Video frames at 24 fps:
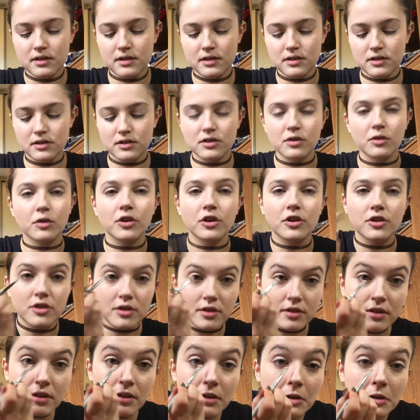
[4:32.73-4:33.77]
So you're
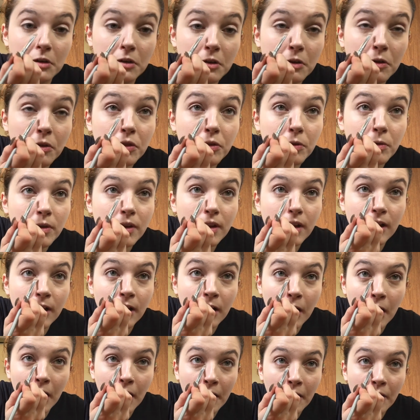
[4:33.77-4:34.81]
just going to do 3 little
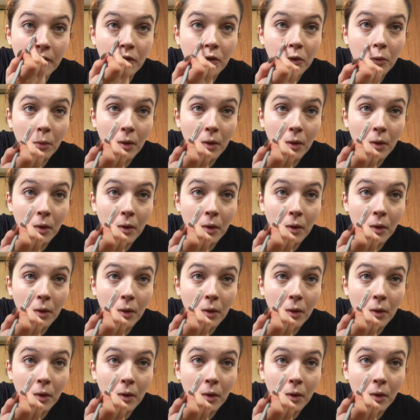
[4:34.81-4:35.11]
lines.